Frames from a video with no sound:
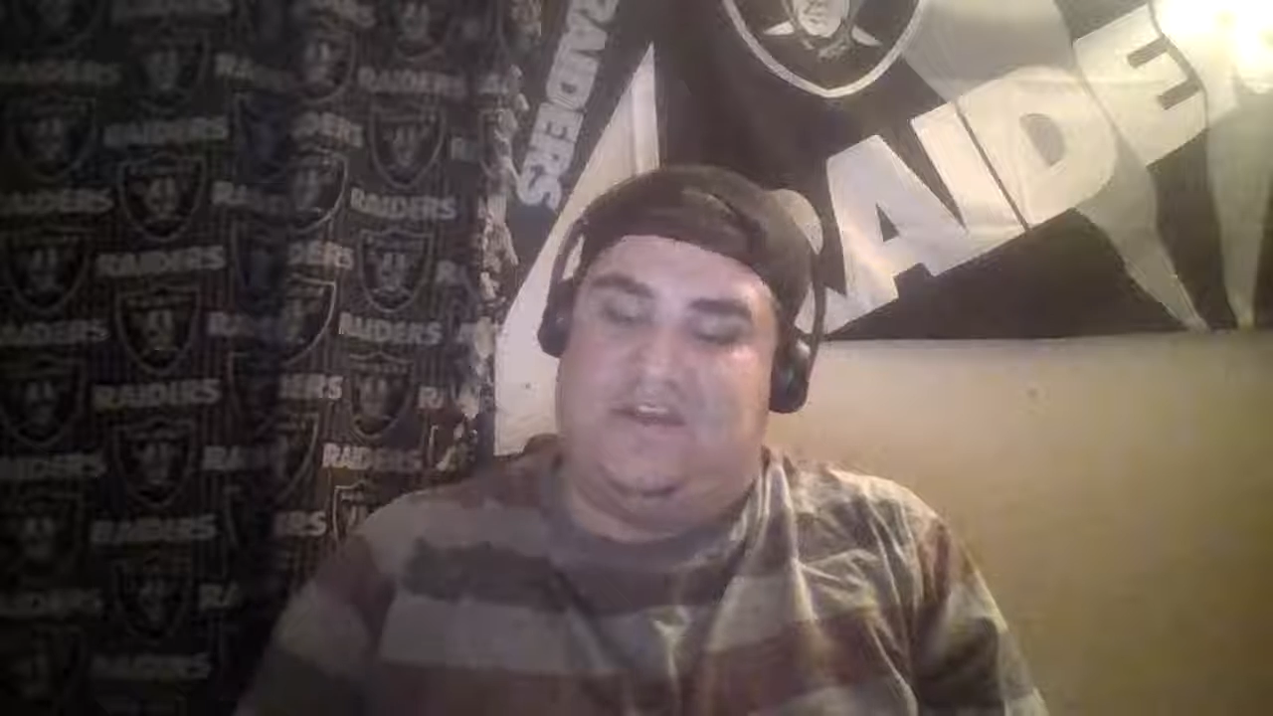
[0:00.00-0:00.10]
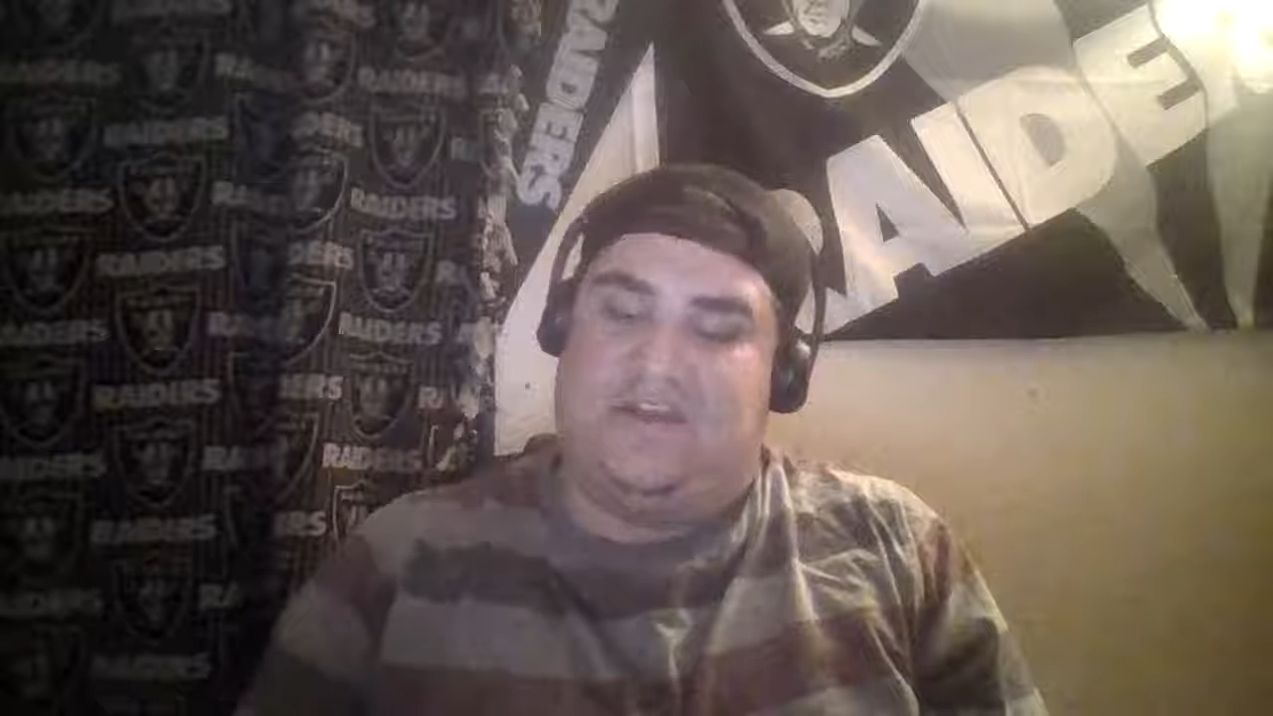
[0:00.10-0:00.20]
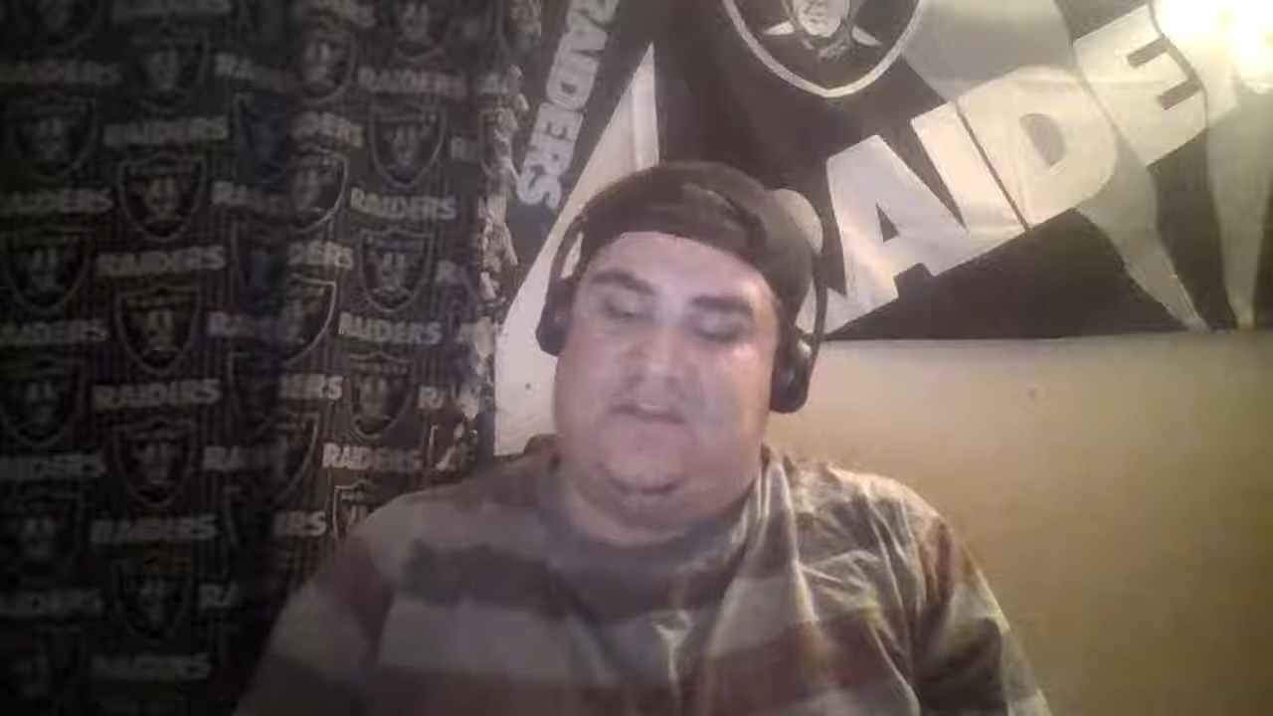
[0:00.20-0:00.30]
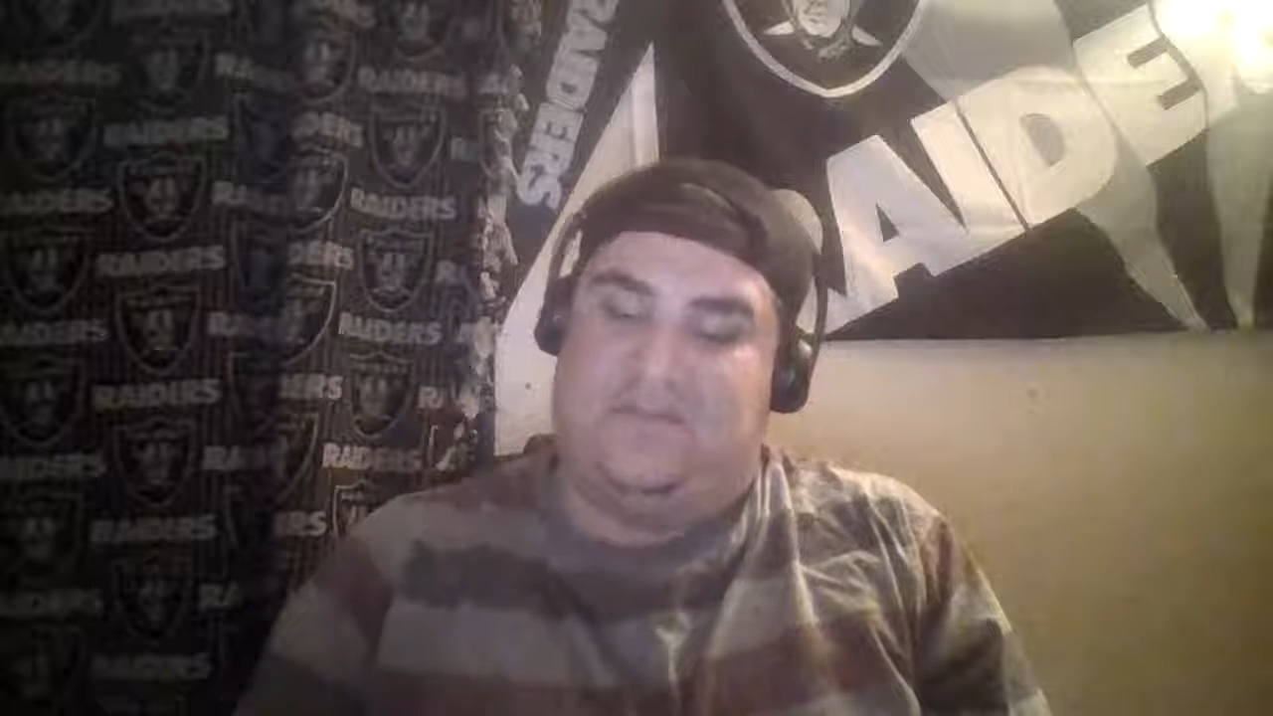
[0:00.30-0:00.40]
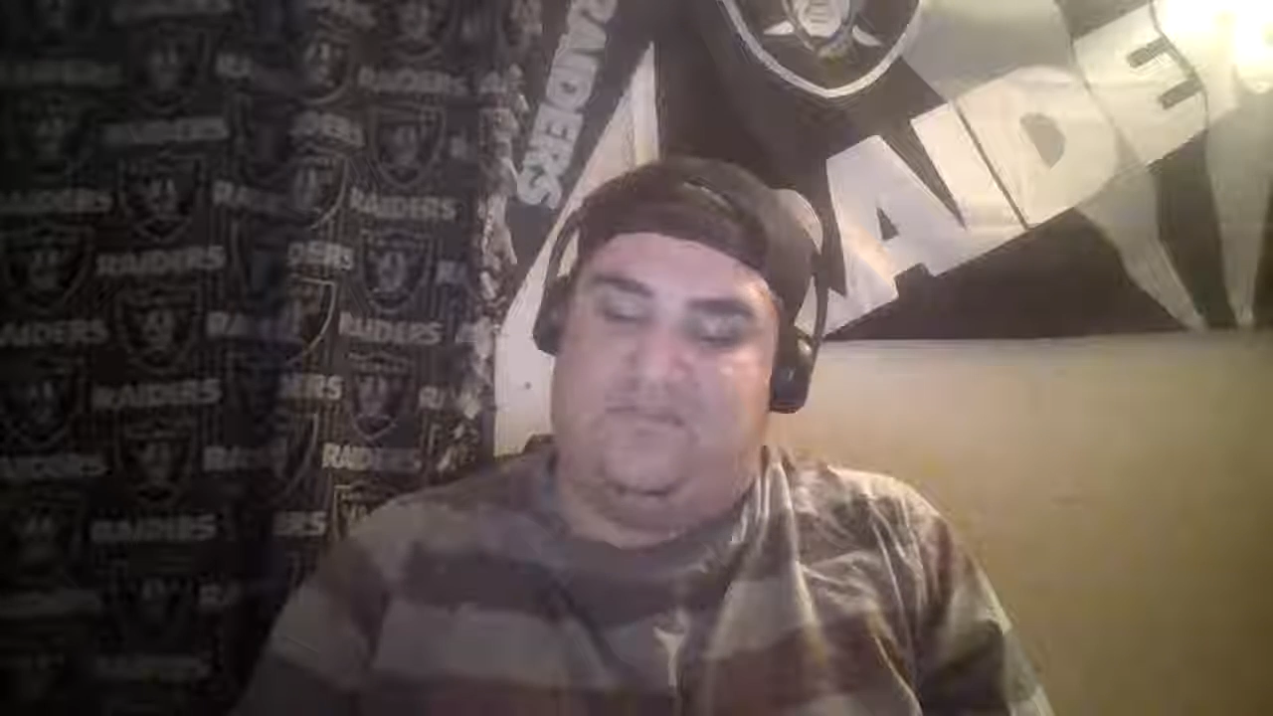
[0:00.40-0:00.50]

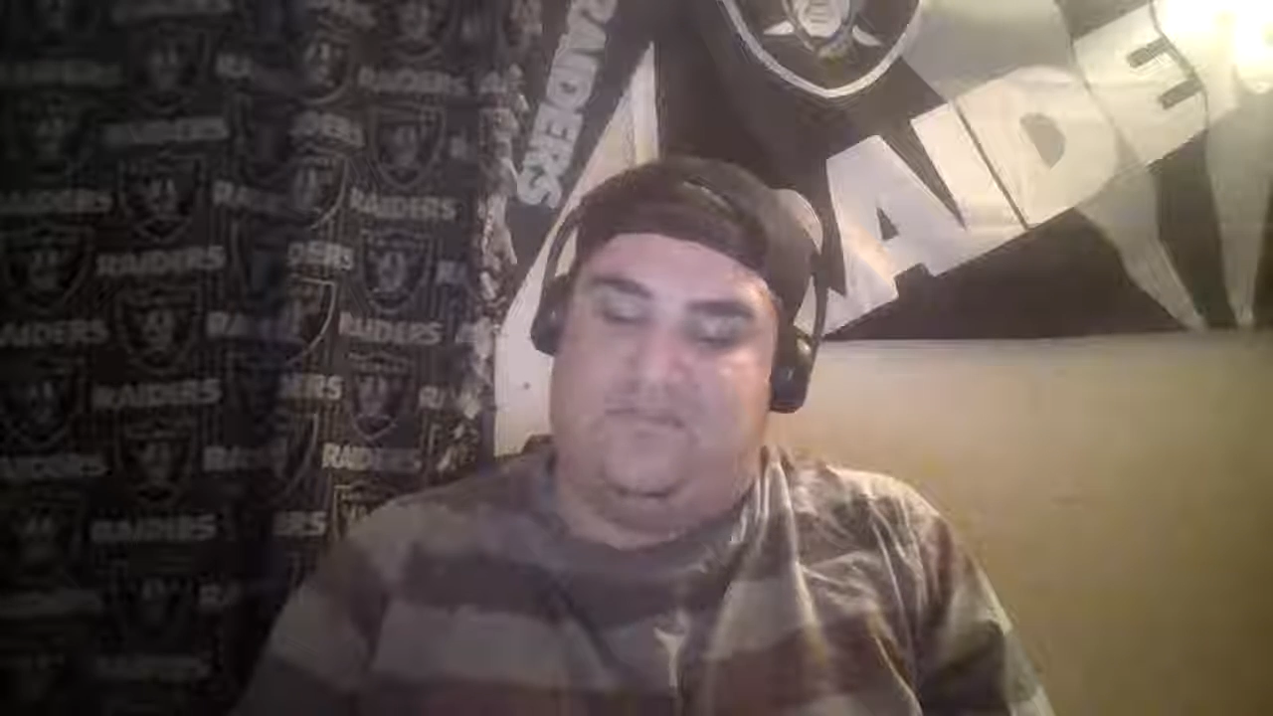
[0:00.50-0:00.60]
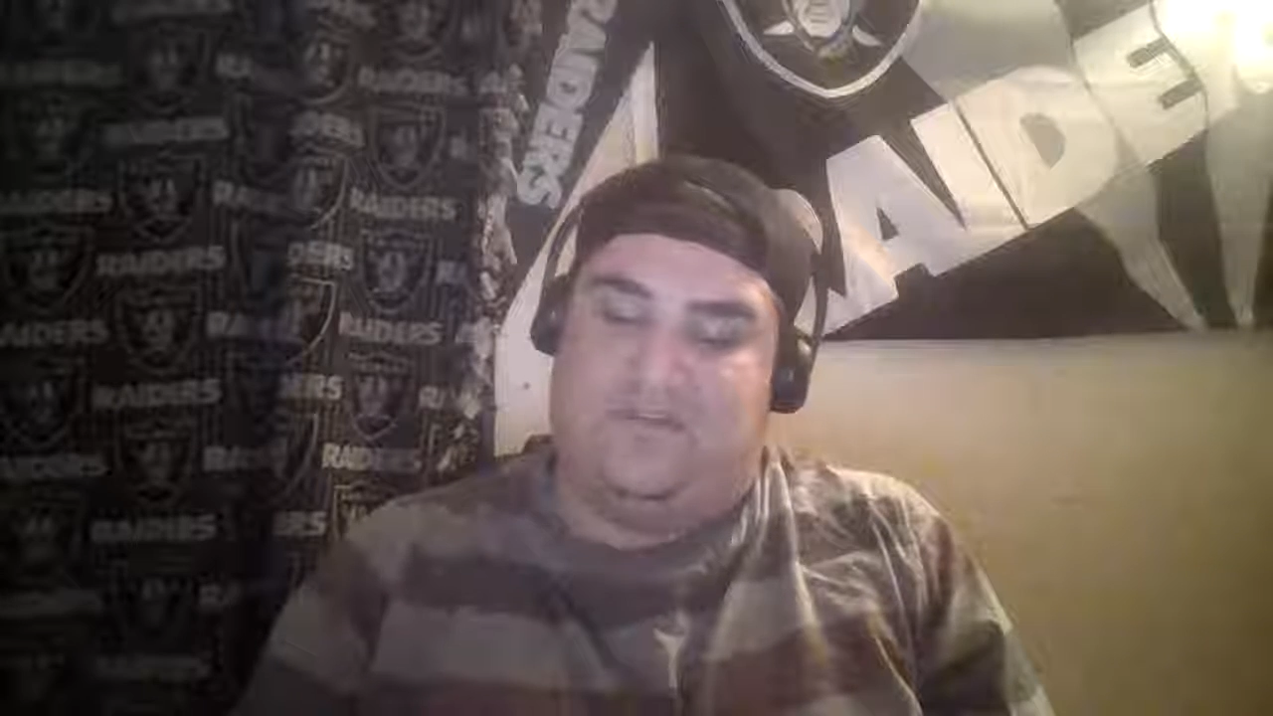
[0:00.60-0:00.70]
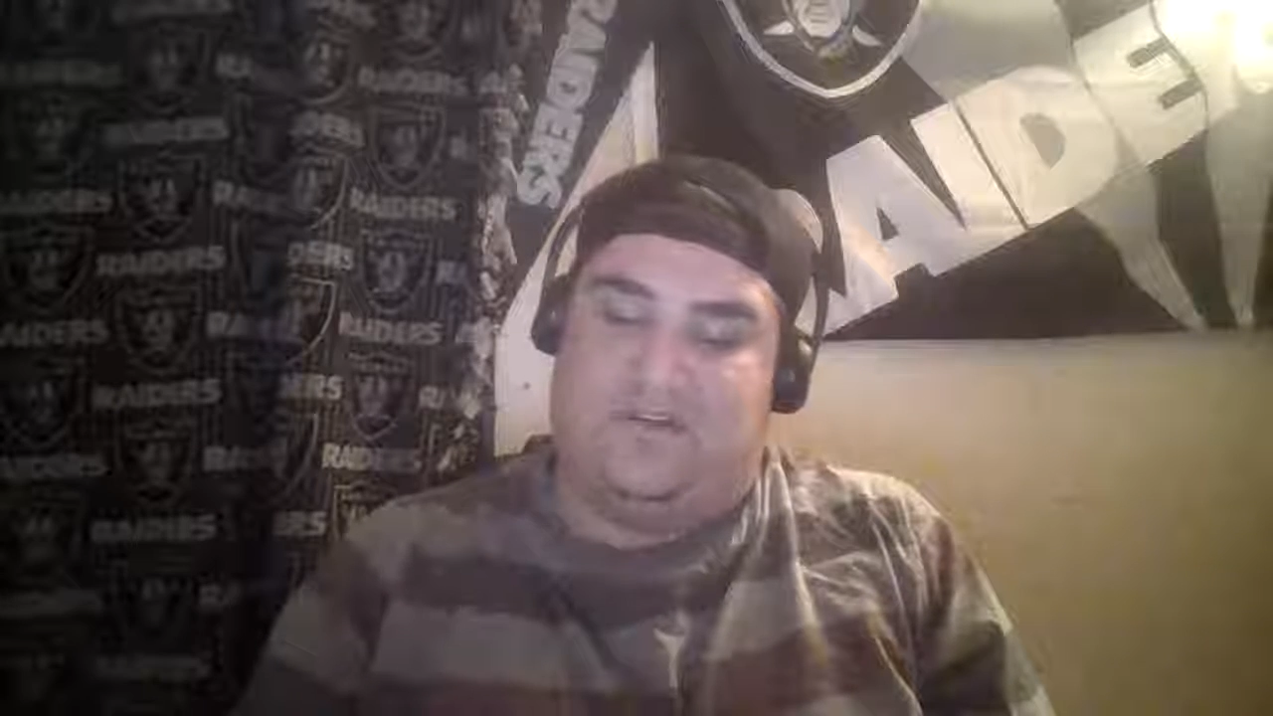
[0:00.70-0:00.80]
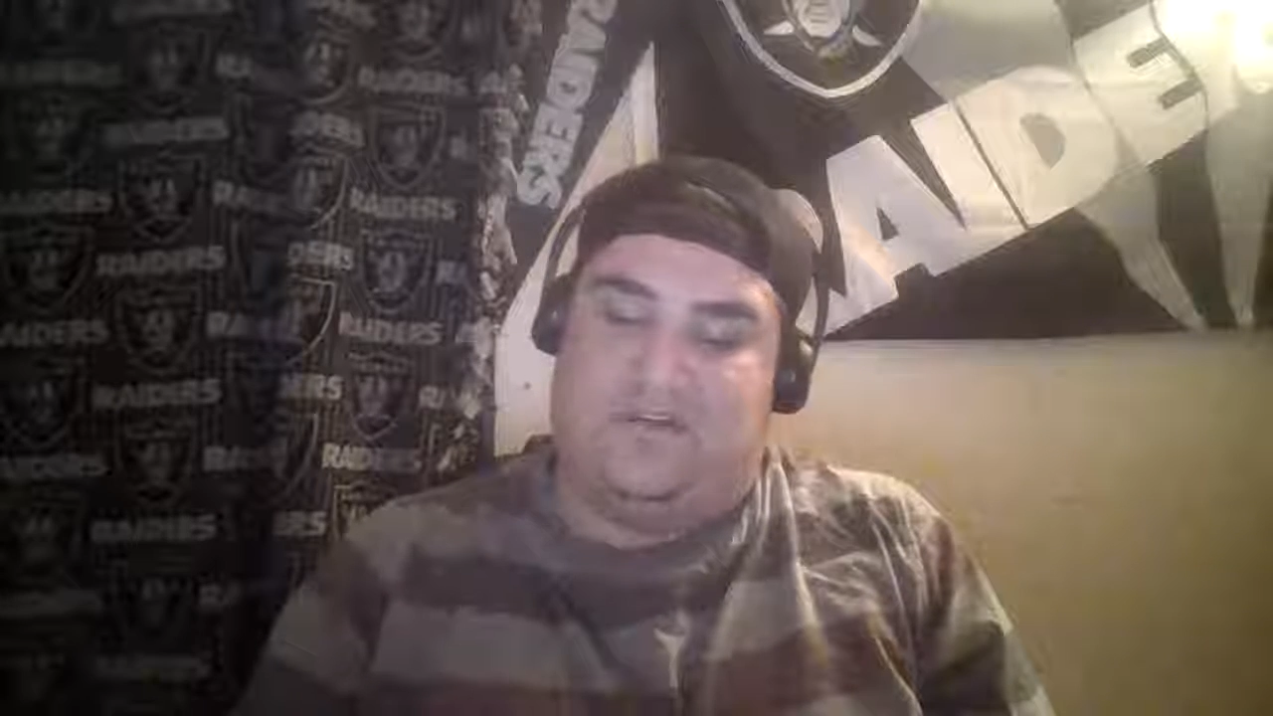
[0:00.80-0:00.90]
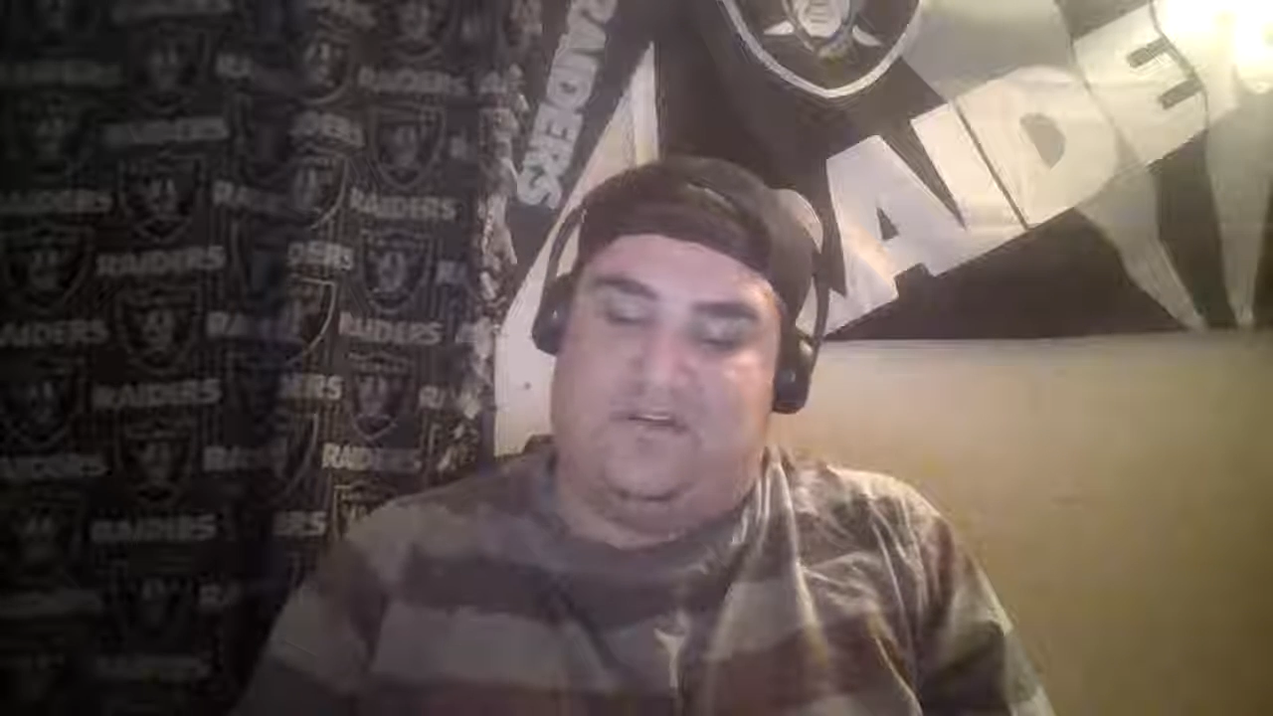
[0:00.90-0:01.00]

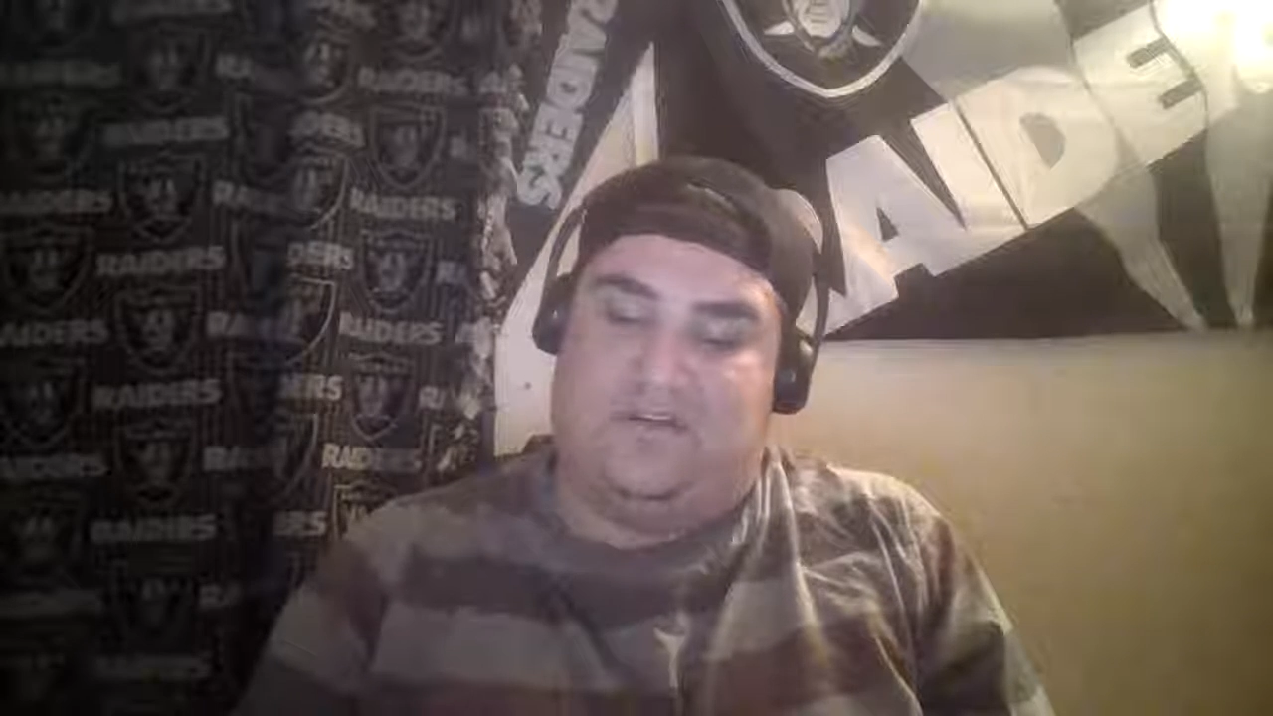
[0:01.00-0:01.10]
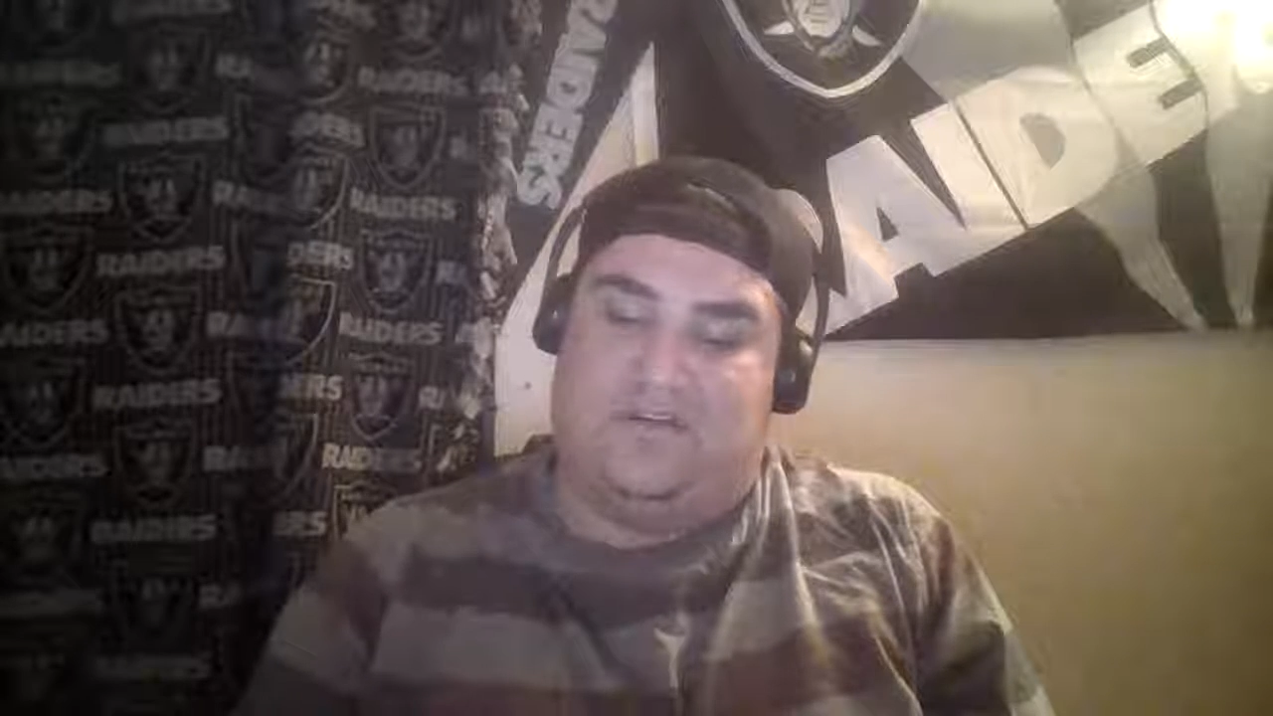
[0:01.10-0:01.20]
go.